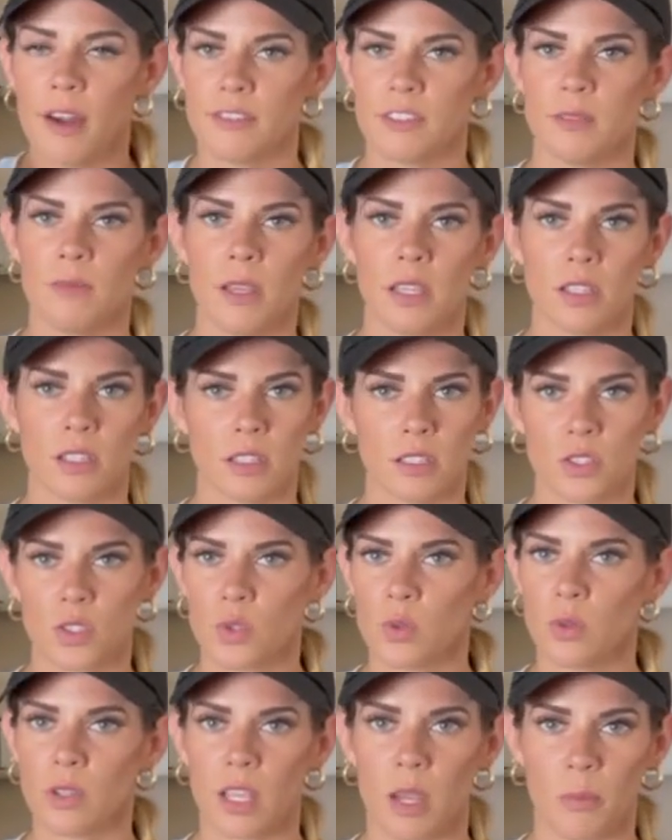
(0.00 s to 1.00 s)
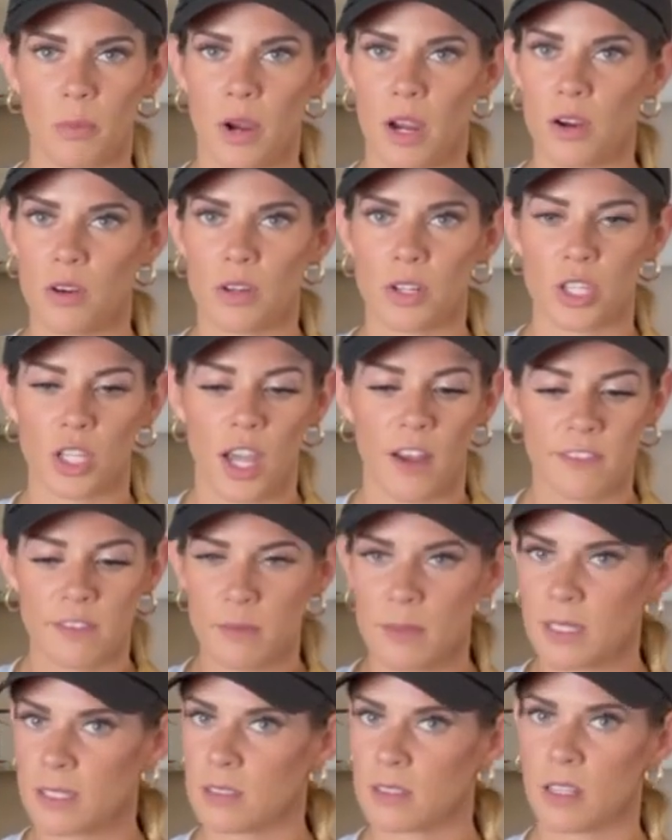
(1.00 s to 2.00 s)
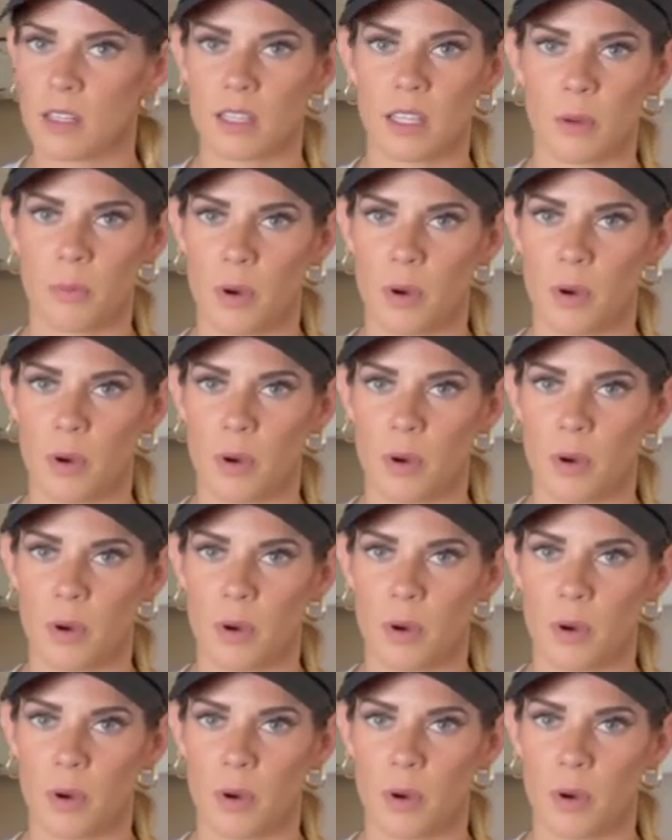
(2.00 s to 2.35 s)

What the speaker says: make schooling a priority. You have to make studying a